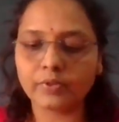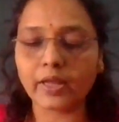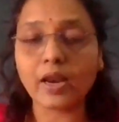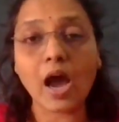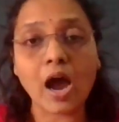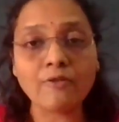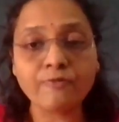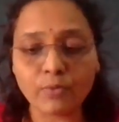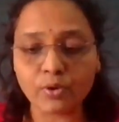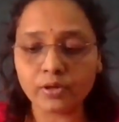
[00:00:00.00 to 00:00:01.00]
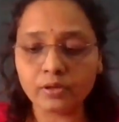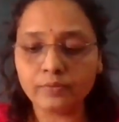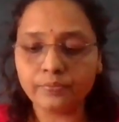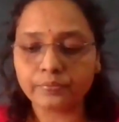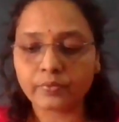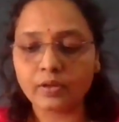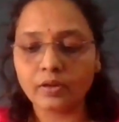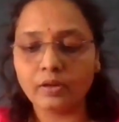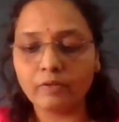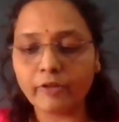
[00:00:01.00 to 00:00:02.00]
Then half moon,
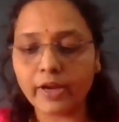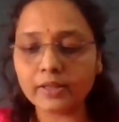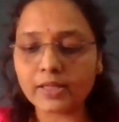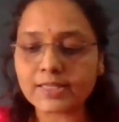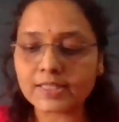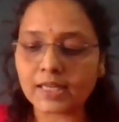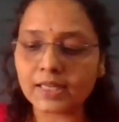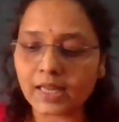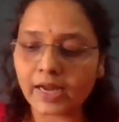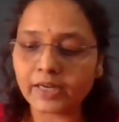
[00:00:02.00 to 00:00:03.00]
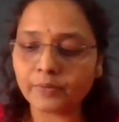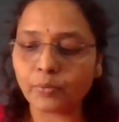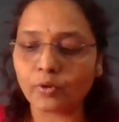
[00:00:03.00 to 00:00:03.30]
when the sunlight